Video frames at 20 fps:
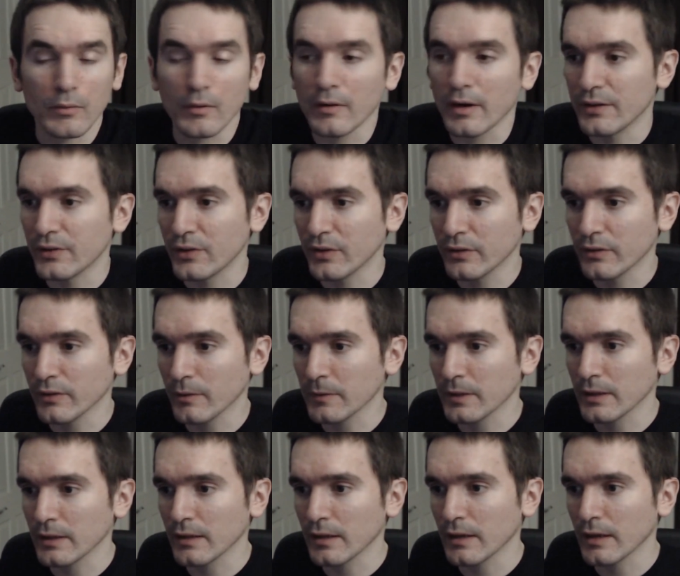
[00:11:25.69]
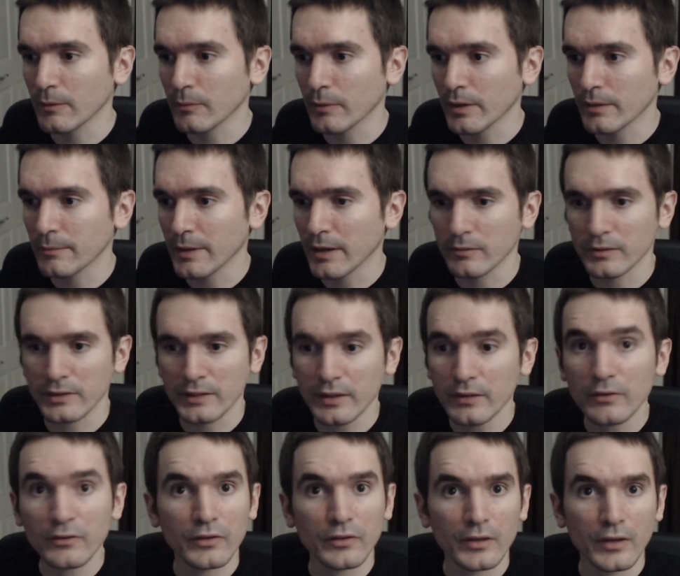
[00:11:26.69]
This is something that I read about
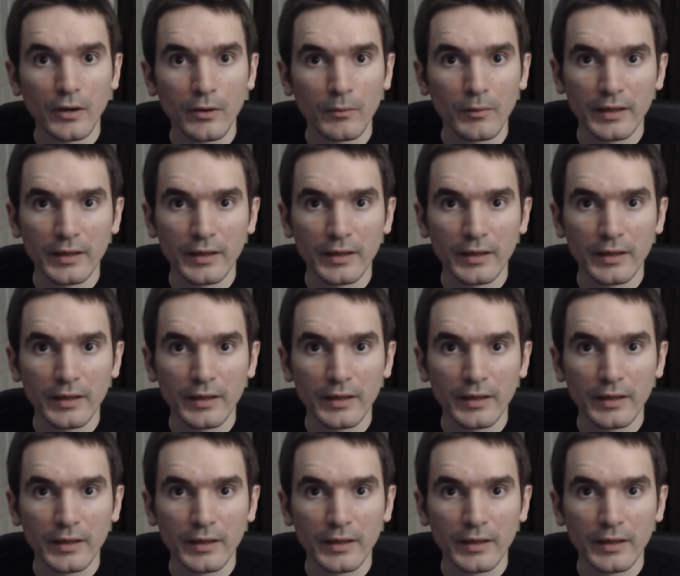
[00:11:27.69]
years ago.